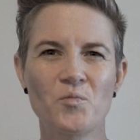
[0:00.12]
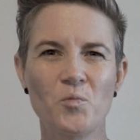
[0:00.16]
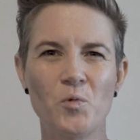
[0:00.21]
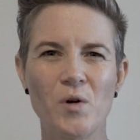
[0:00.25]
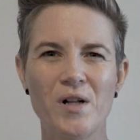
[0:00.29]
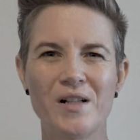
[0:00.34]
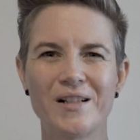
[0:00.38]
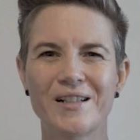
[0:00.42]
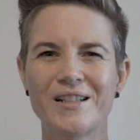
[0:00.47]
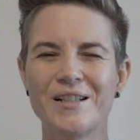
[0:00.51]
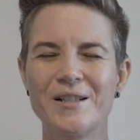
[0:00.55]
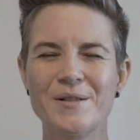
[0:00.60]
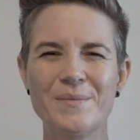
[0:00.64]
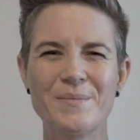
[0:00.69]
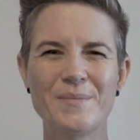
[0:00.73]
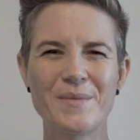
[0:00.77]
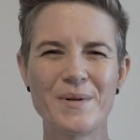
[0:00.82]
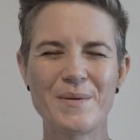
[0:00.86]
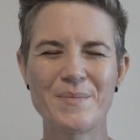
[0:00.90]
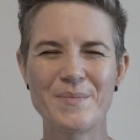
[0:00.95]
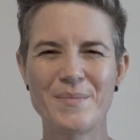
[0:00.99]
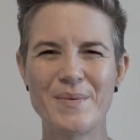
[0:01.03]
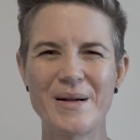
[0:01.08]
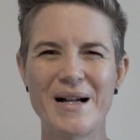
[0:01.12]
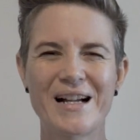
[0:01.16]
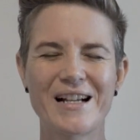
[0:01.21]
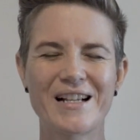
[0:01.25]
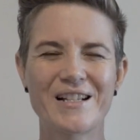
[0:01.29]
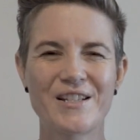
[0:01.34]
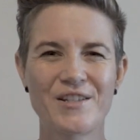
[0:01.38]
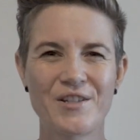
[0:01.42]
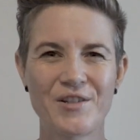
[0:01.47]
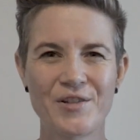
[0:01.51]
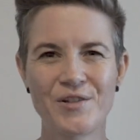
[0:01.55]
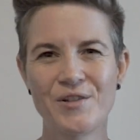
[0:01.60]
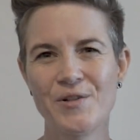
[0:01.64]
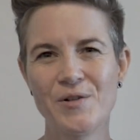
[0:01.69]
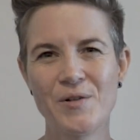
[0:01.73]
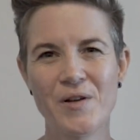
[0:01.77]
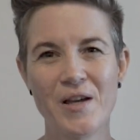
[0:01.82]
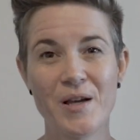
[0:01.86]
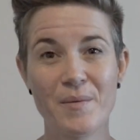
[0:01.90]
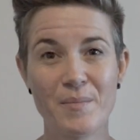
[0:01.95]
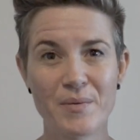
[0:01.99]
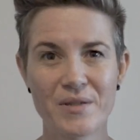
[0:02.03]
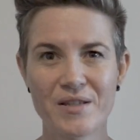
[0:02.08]
Welcome back to
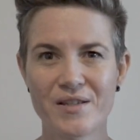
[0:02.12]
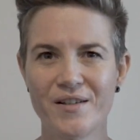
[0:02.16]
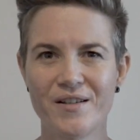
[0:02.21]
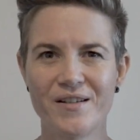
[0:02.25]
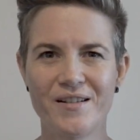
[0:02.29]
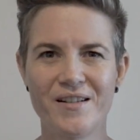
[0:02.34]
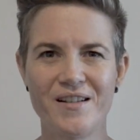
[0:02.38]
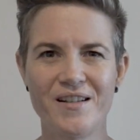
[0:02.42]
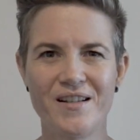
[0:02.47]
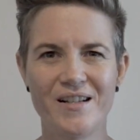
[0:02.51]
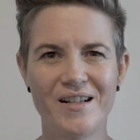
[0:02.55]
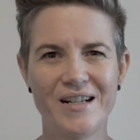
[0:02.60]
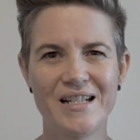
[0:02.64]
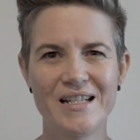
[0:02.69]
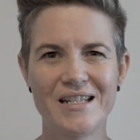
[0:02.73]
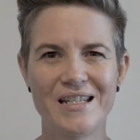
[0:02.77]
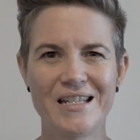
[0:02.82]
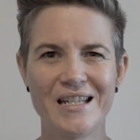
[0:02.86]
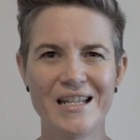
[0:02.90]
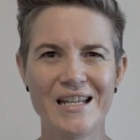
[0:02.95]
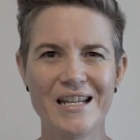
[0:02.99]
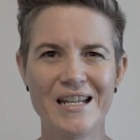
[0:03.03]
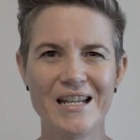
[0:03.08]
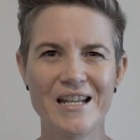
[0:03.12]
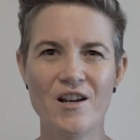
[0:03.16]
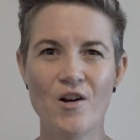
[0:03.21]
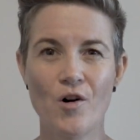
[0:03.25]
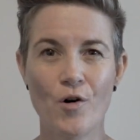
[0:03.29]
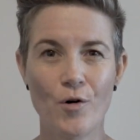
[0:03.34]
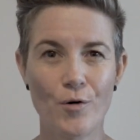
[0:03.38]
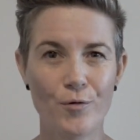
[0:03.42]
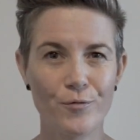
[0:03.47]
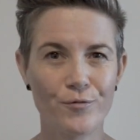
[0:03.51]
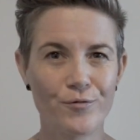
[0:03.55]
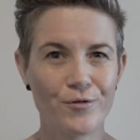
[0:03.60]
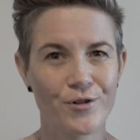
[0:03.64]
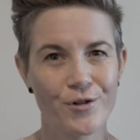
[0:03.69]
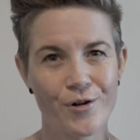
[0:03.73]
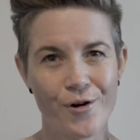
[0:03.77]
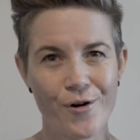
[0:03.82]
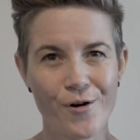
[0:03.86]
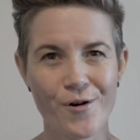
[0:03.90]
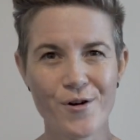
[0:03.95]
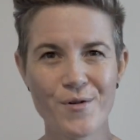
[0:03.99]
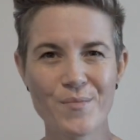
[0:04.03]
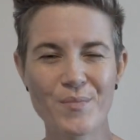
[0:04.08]
episode 19 of
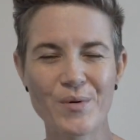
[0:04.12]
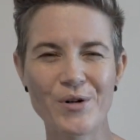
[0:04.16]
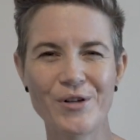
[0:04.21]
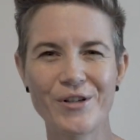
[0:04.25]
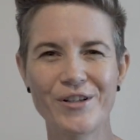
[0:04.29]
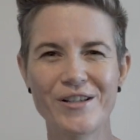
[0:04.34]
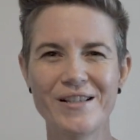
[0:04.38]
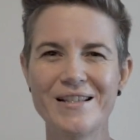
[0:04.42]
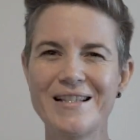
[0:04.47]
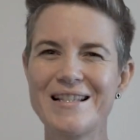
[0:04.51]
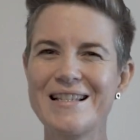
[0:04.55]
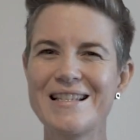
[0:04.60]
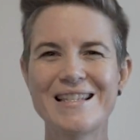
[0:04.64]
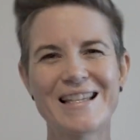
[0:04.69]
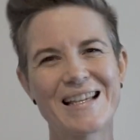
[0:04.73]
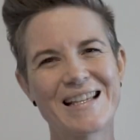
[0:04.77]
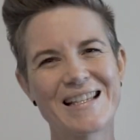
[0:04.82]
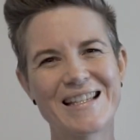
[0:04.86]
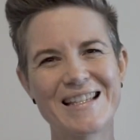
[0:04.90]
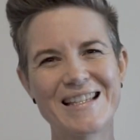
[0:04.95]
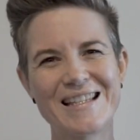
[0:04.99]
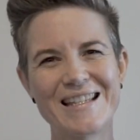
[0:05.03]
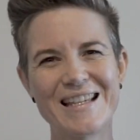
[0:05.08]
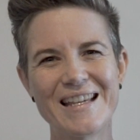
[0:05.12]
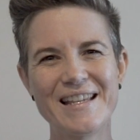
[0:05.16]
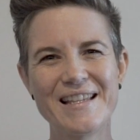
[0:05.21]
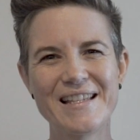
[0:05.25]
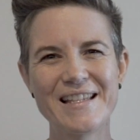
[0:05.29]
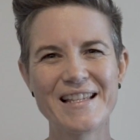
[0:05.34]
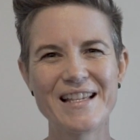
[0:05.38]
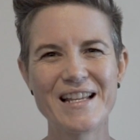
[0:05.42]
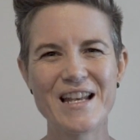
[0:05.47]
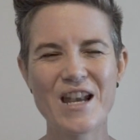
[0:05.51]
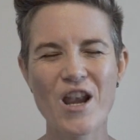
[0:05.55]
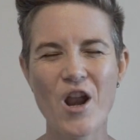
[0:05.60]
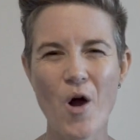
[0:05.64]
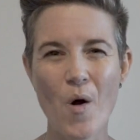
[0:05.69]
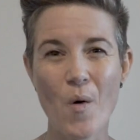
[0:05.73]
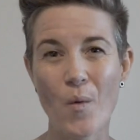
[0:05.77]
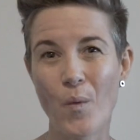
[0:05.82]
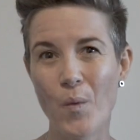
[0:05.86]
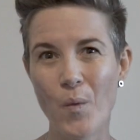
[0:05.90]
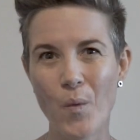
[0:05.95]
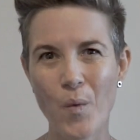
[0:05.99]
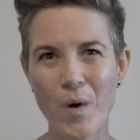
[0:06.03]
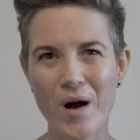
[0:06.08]
Tone Bogans Season
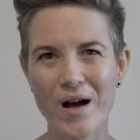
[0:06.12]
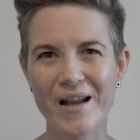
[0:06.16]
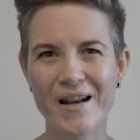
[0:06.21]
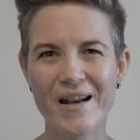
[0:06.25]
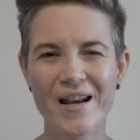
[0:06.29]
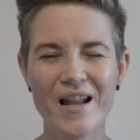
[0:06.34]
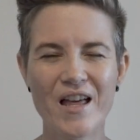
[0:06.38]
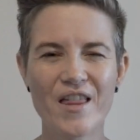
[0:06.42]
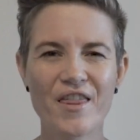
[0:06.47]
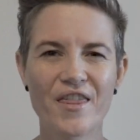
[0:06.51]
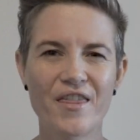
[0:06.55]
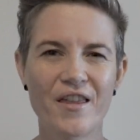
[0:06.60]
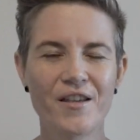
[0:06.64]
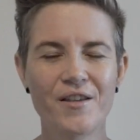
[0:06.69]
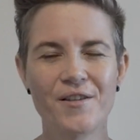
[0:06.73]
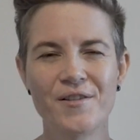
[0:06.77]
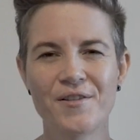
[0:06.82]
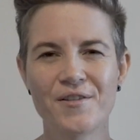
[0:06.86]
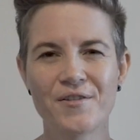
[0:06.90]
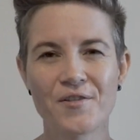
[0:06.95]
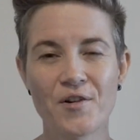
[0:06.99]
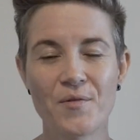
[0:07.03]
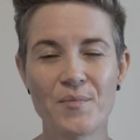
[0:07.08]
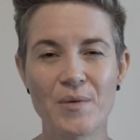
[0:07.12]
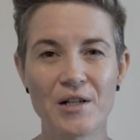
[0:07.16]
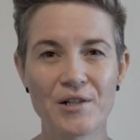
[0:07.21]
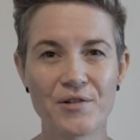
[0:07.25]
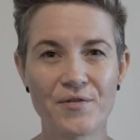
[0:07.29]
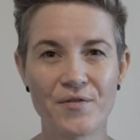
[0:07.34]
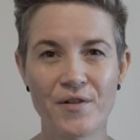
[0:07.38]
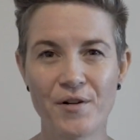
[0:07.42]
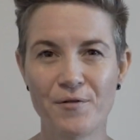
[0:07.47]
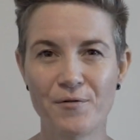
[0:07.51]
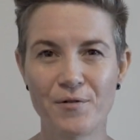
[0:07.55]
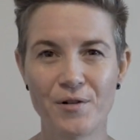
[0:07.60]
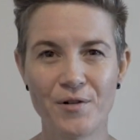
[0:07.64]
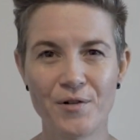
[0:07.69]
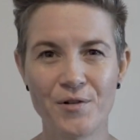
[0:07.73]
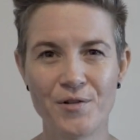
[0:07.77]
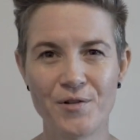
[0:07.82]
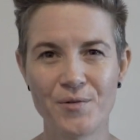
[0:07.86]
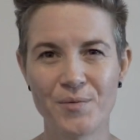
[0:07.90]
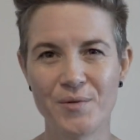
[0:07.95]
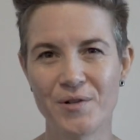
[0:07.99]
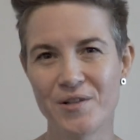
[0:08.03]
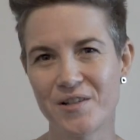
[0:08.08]
1. Thank you so much for everyone
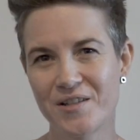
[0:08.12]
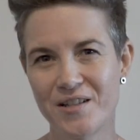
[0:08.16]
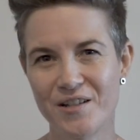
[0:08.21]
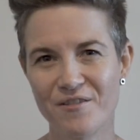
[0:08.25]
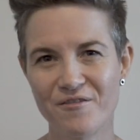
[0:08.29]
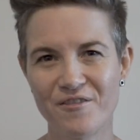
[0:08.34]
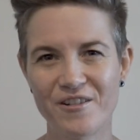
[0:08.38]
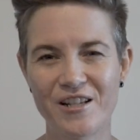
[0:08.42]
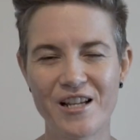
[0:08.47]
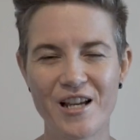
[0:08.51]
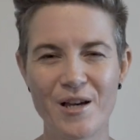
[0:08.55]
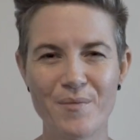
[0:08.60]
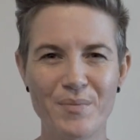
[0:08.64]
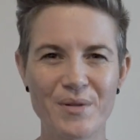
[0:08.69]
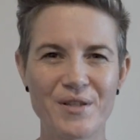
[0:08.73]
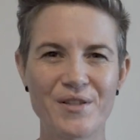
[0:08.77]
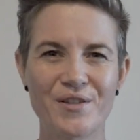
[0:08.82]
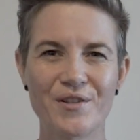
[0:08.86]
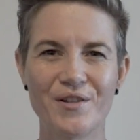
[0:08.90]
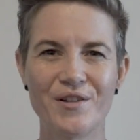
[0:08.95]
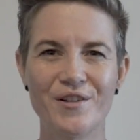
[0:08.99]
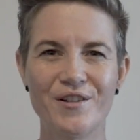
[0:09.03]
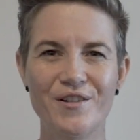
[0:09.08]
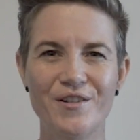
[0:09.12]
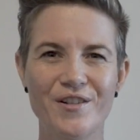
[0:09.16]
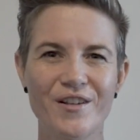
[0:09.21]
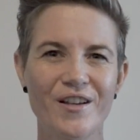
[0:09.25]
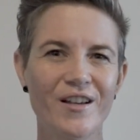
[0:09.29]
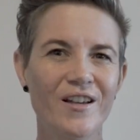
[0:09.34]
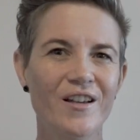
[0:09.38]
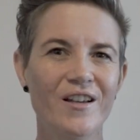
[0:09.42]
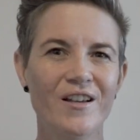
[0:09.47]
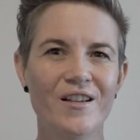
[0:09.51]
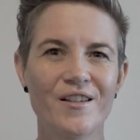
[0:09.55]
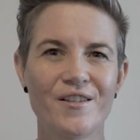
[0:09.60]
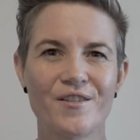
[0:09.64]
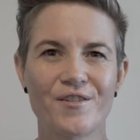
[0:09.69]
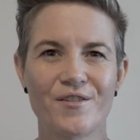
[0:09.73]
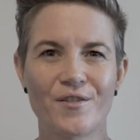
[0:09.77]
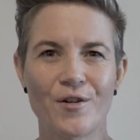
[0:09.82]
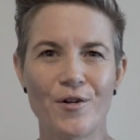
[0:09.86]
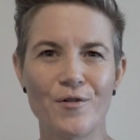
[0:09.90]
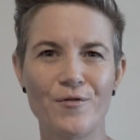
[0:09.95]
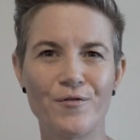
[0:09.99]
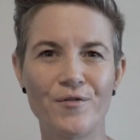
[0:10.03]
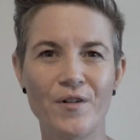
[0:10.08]
who's watched every episode
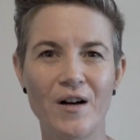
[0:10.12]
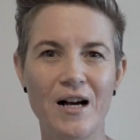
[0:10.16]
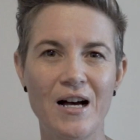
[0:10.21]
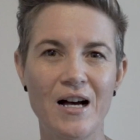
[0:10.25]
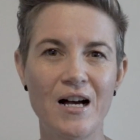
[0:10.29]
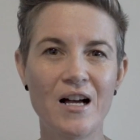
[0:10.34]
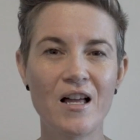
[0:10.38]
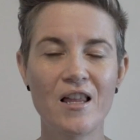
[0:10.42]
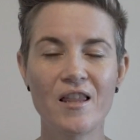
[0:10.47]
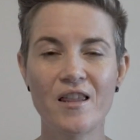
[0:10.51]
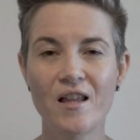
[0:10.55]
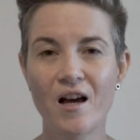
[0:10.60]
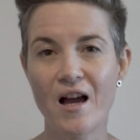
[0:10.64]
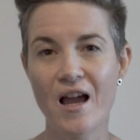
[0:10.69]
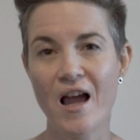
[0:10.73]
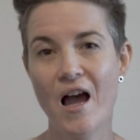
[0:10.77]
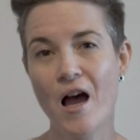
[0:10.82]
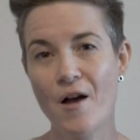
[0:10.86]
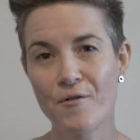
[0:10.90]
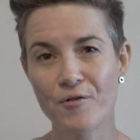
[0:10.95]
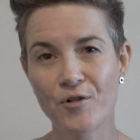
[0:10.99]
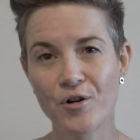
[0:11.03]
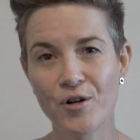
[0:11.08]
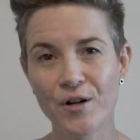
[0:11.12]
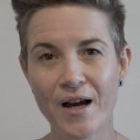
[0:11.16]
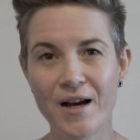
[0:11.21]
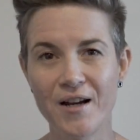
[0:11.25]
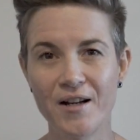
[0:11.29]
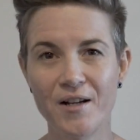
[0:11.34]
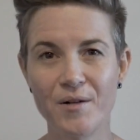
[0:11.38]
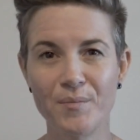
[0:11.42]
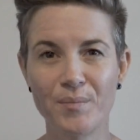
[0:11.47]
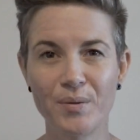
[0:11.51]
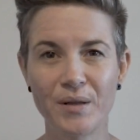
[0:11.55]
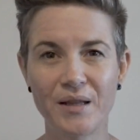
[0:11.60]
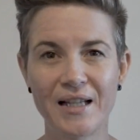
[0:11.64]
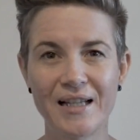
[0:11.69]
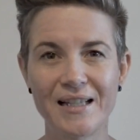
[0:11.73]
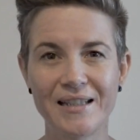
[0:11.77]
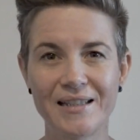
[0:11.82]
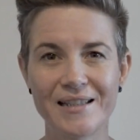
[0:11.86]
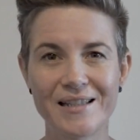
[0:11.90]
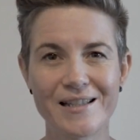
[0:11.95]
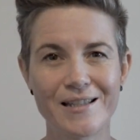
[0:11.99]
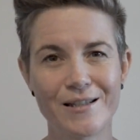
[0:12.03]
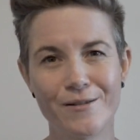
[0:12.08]
so far. I have created a
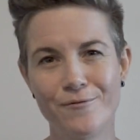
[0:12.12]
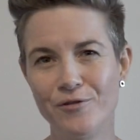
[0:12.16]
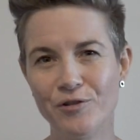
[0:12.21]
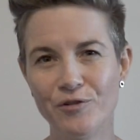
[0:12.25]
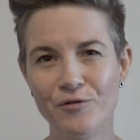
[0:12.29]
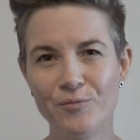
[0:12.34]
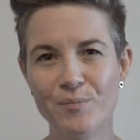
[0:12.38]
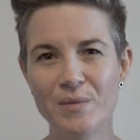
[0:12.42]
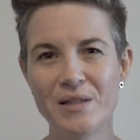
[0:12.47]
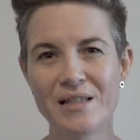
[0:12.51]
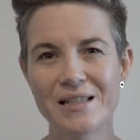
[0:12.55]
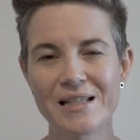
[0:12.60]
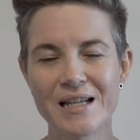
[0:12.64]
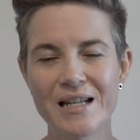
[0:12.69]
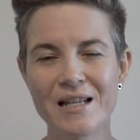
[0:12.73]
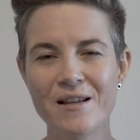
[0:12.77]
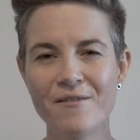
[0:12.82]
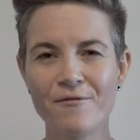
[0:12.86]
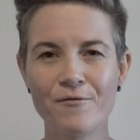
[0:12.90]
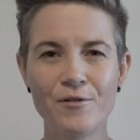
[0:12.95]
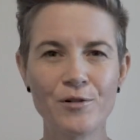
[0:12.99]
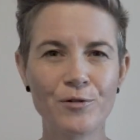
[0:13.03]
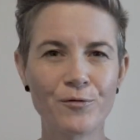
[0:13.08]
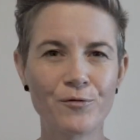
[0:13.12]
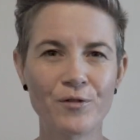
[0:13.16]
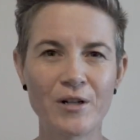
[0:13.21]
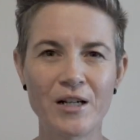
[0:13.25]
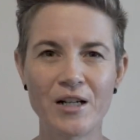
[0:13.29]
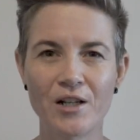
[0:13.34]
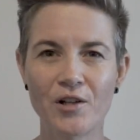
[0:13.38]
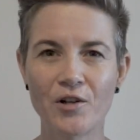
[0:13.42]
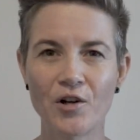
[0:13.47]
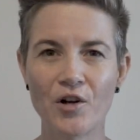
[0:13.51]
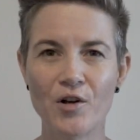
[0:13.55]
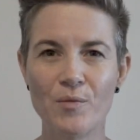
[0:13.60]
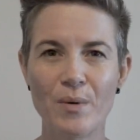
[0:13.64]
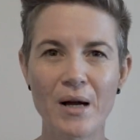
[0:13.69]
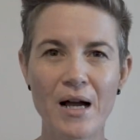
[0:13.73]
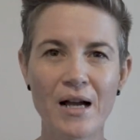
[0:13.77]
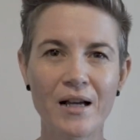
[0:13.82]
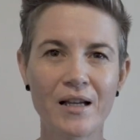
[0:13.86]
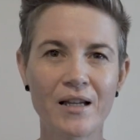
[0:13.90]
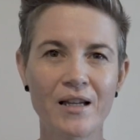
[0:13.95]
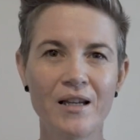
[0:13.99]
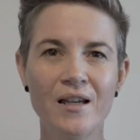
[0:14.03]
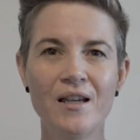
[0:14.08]
playlist. If you've missed any, feel free to go
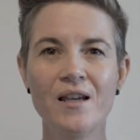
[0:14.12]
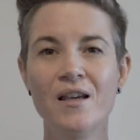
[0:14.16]
back,